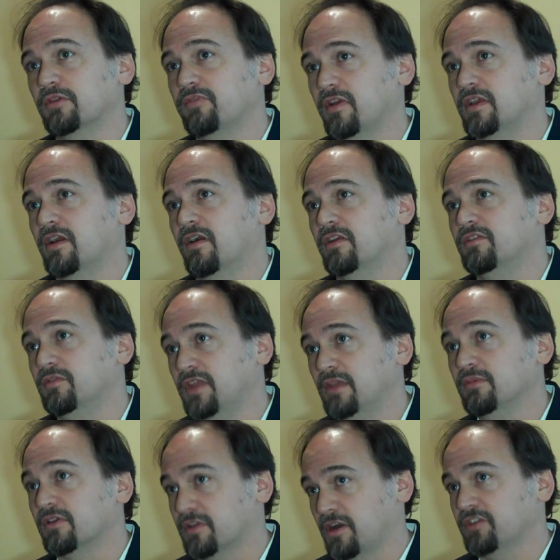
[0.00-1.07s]
very hard to
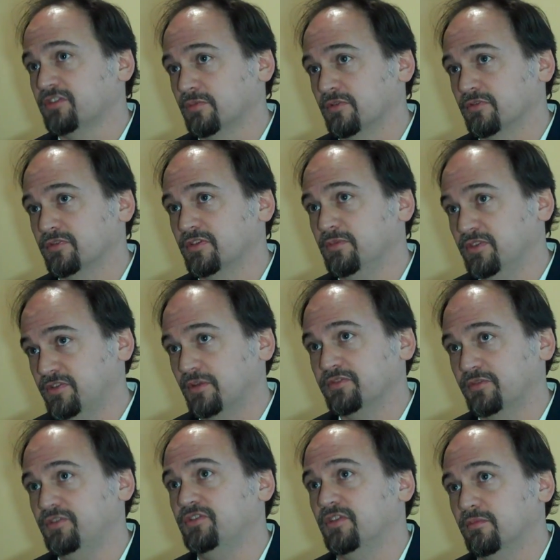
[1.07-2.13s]
enable our customers to be
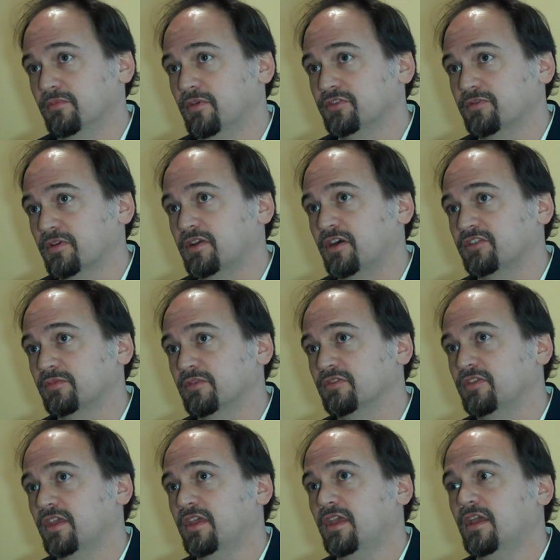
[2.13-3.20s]
self-sufficient. Most of our
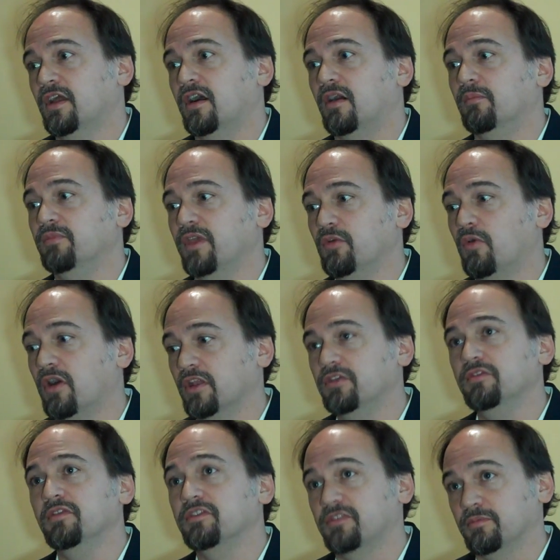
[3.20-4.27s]
customers, they want to
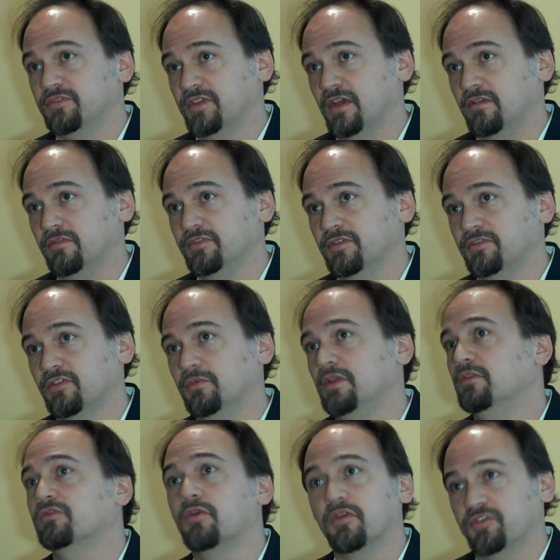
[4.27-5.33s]
do this themselves. So we
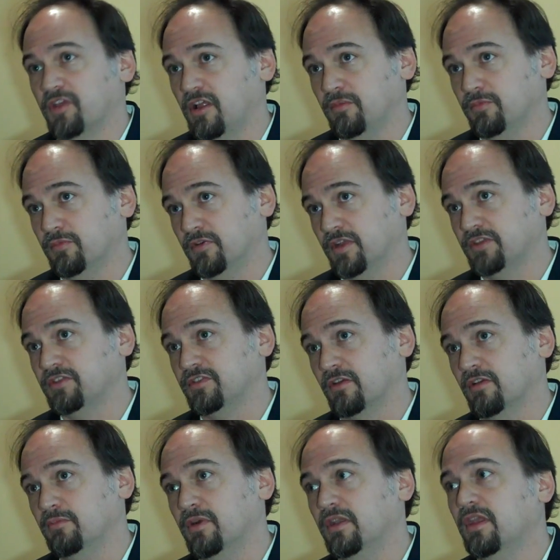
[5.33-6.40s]
will, of course, help where
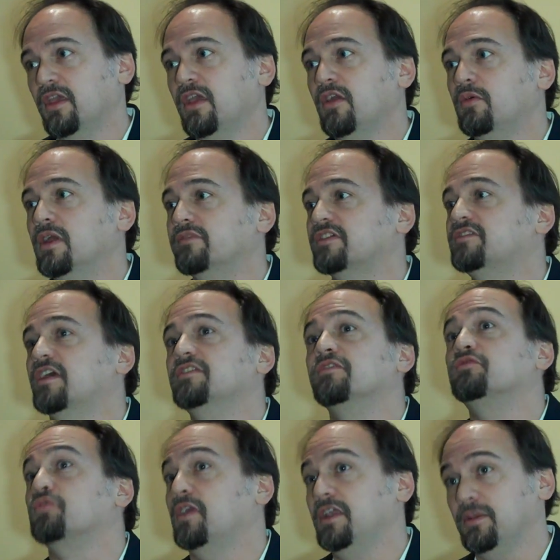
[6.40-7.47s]
necessary, but we have
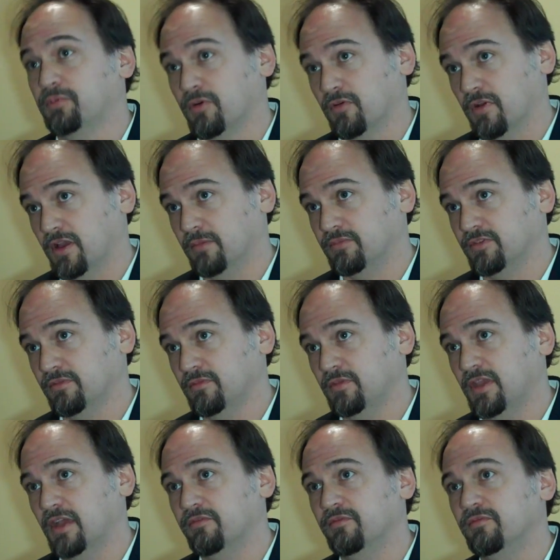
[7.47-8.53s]
extensive training programs.
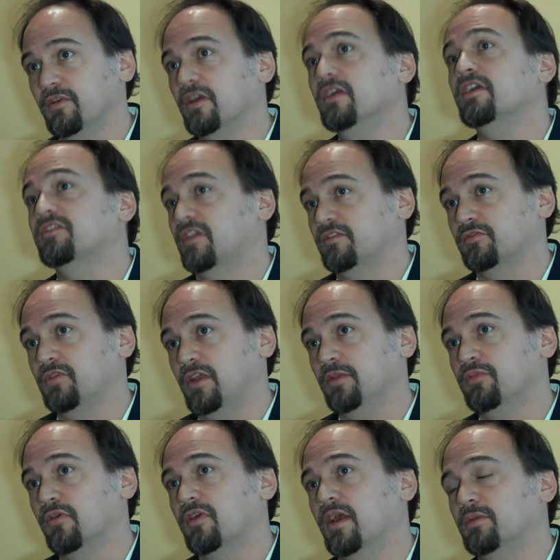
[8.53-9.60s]
We have very extensive
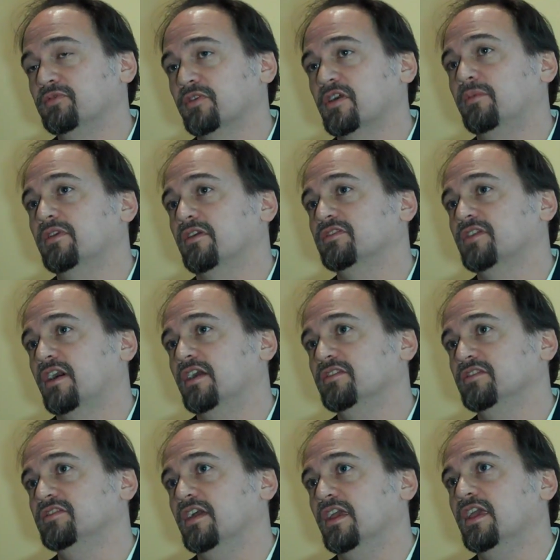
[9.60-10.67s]
training programs for a company our size
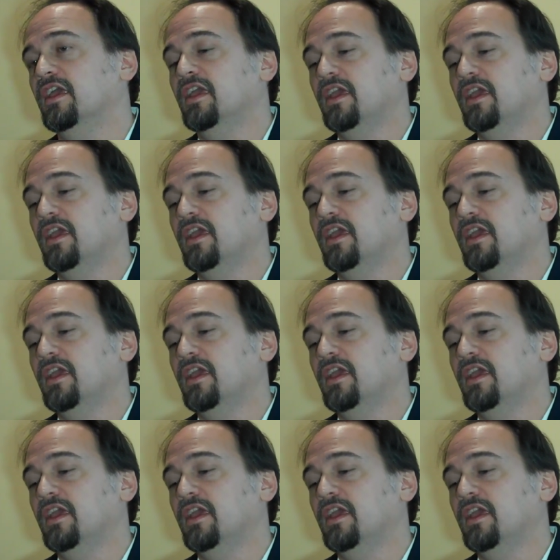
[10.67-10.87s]
to say,